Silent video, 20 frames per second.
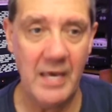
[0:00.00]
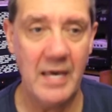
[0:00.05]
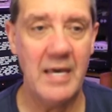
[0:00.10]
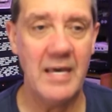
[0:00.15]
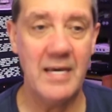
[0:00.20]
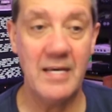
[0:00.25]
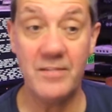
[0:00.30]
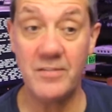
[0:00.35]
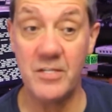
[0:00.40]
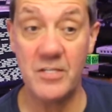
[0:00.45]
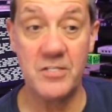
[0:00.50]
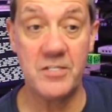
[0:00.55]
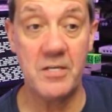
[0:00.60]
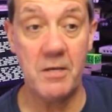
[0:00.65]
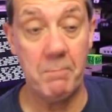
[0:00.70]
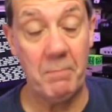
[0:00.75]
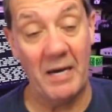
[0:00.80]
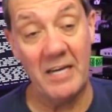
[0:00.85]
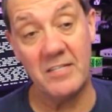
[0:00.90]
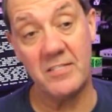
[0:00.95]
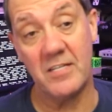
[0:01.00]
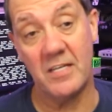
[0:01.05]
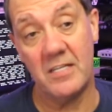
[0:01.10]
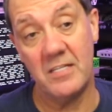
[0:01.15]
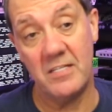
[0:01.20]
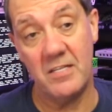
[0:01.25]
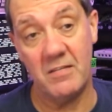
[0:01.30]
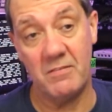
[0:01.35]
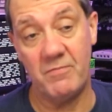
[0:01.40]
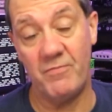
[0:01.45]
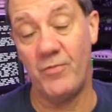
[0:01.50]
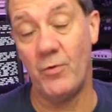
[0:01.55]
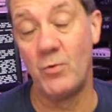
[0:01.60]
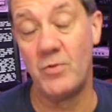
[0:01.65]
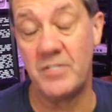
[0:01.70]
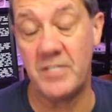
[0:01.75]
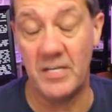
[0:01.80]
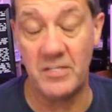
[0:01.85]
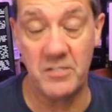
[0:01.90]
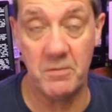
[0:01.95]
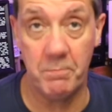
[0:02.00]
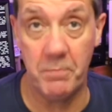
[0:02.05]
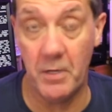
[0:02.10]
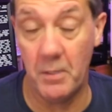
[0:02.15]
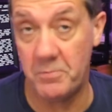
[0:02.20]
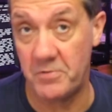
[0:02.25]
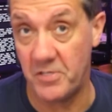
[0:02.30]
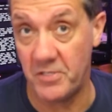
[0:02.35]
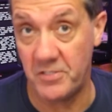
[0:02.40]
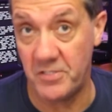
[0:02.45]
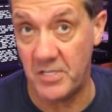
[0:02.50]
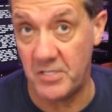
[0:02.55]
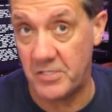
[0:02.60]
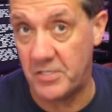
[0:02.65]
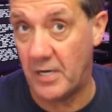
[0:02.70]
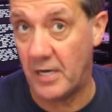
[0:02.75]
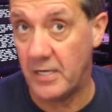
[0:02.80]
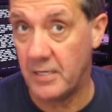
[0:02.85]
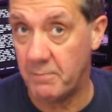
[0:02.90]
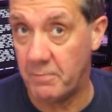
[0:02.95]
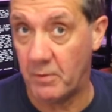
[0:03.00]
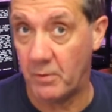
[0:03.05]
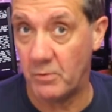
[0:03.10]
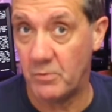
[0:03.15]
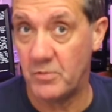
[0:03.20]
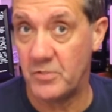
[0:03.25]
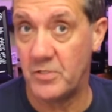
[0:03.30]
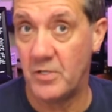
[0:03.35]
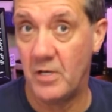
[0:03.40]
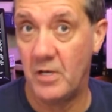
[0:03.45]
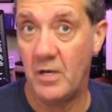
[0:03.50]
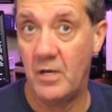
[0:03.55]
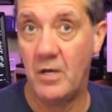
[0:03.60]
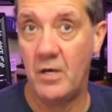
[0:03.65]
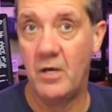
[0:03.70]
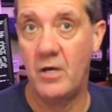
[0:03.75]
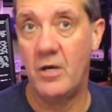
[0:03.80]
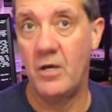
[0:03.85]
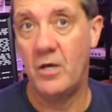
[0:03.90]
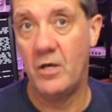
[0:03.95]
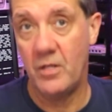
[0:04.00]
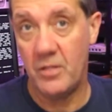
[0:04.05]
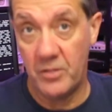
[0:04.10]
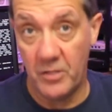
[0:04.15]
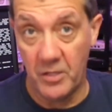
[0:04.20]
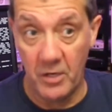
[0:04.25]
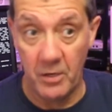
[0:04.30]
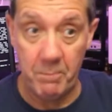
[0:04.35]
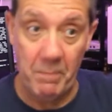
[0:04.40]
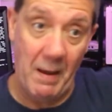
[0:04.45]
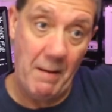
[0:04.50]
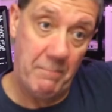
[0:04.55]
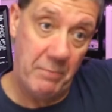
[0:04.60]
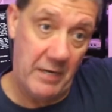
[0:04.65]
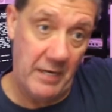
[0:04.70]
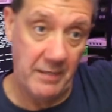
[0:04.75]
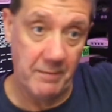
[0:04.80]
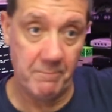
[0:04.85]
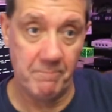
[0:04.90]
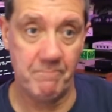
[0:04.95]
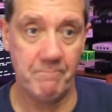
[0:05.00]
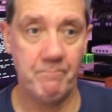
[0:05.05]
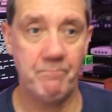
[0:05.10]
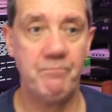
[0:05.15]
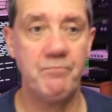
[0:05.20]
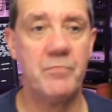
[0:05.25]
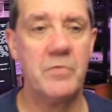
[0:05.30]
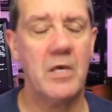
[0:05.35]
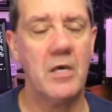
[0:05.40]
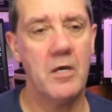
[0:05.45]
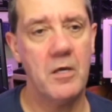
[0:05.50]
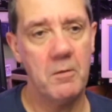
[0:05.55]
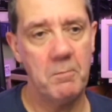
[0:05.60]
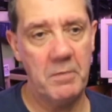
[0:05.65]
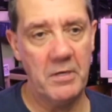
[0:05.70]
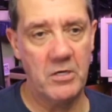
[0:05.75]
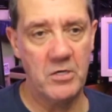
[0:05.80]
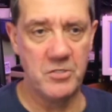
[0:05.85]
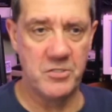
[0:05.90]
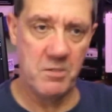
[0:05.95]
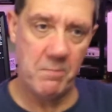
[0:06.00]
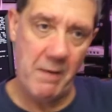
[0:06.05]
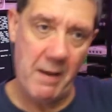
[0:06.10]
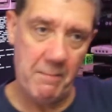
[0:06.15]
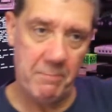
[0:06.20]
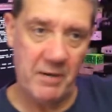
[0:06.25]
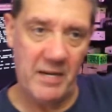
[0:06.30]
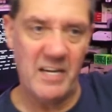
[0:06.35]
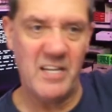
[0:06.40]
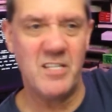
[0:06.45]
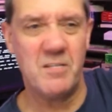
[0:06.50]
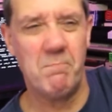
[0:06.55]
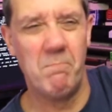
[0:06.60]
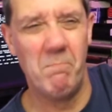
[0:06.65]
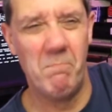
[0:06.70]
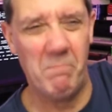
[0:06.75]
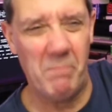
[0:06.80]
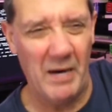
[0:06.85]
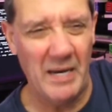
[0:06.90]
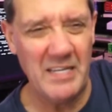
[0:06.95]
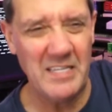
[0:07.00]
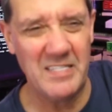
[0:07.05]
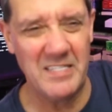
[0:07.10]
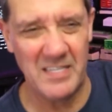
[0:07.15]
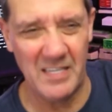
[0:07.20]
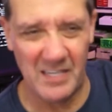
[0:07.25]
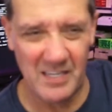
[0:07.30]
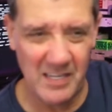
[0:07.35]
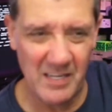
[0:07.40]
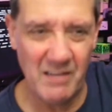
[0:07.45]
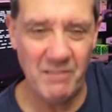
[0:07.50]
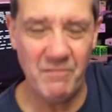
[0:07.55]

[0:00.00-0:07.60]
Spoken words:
it basically, for all intents and purposes, disables the backplane, because the backplane is basically